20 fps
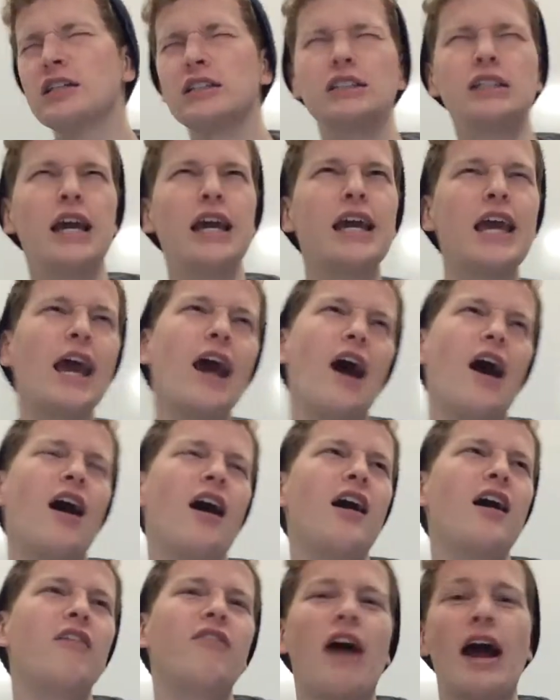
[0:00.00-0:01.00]
Shake it
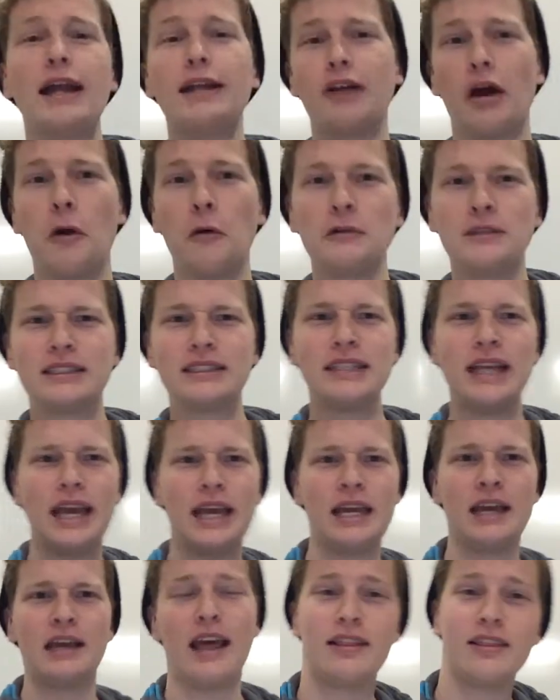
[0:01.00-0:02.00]
up, I don't
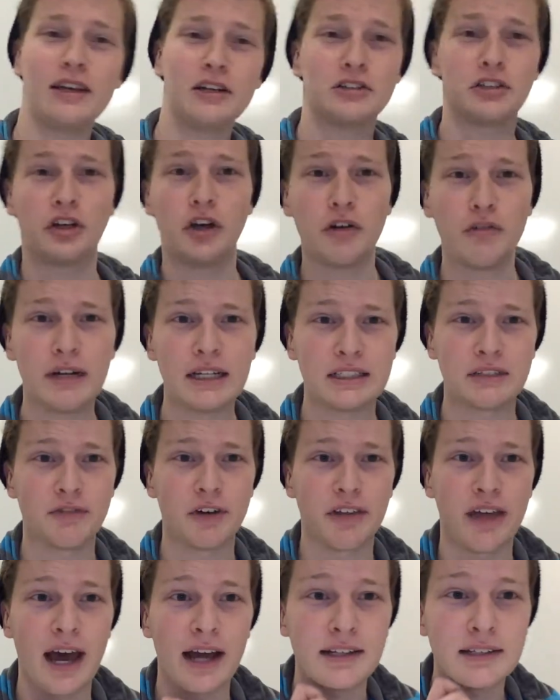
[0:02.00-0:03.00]
sing, and there's a good reason
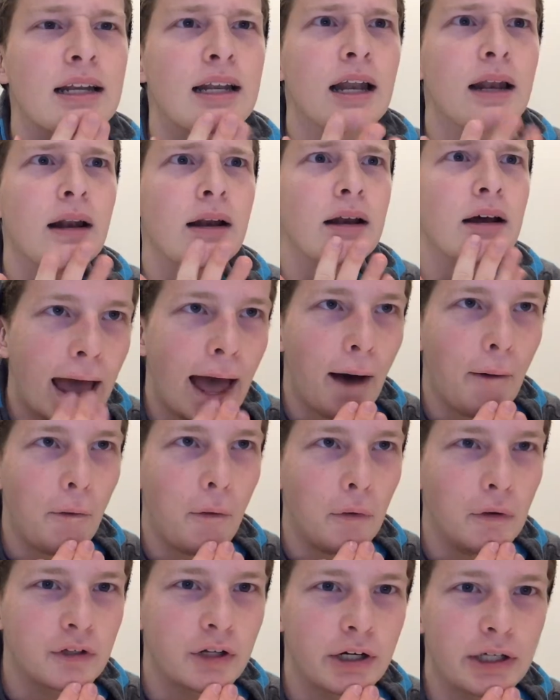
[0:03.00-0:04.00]
for that. How
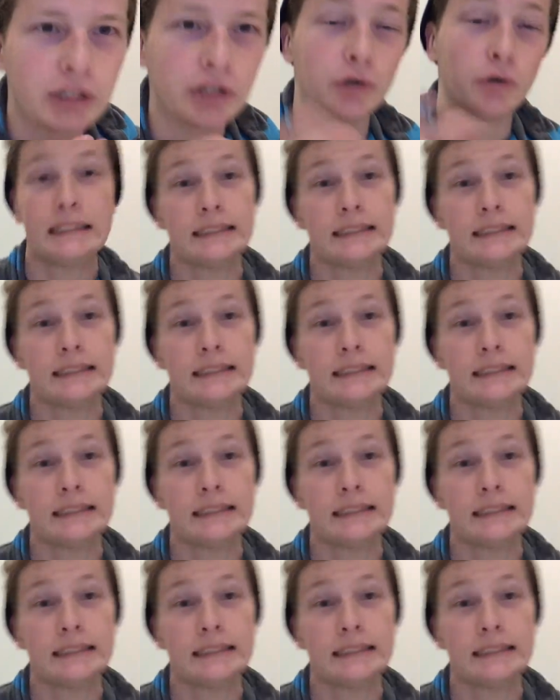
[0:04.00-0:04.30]
old are you?